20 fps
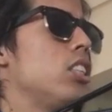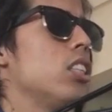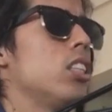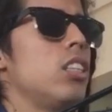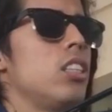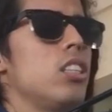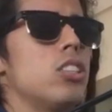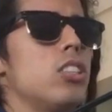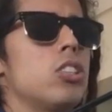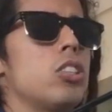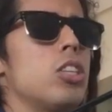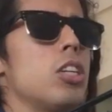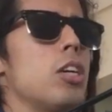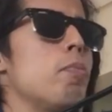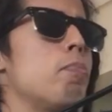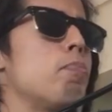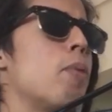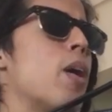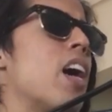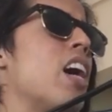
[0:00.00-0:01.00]
just a
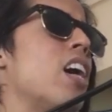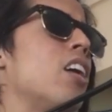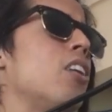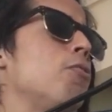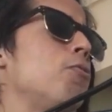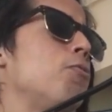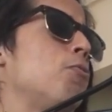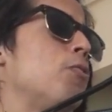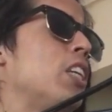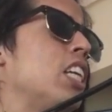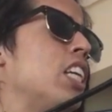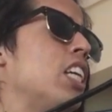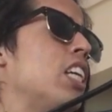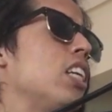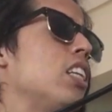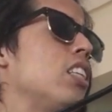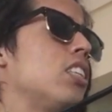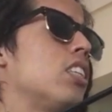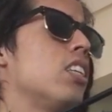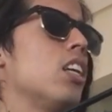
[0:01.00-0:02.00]
part of
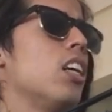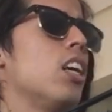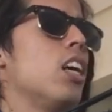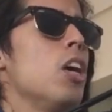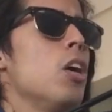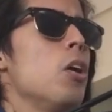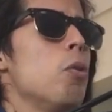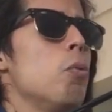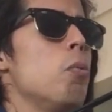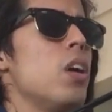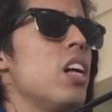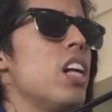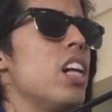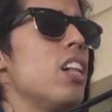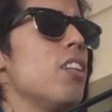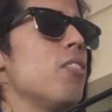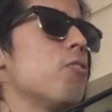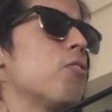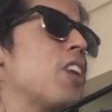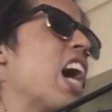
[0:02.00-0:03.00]
it.
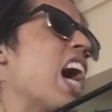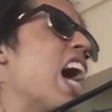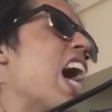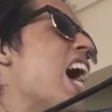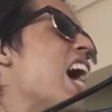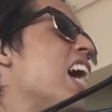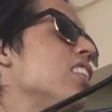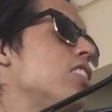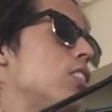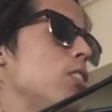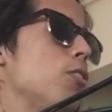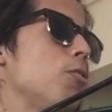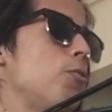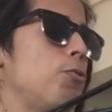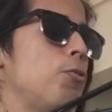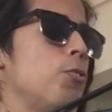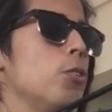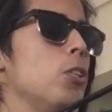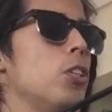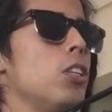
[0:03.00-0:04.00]
We've got to
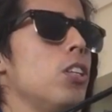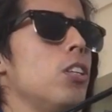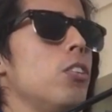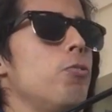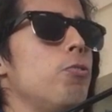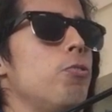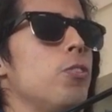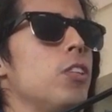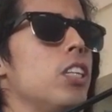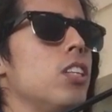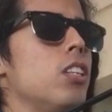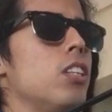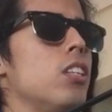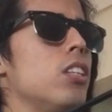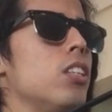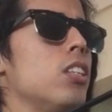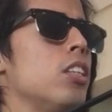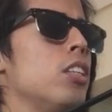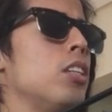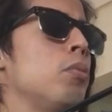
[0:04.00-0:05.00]

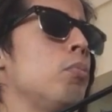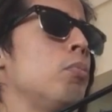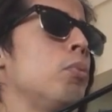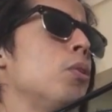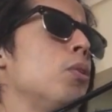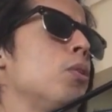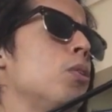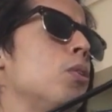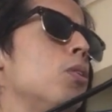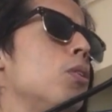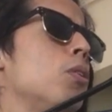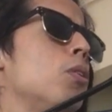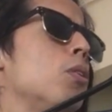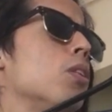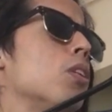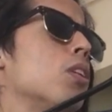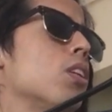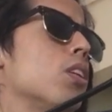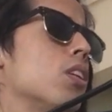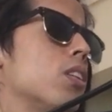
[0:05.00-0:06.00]
fulfill the book.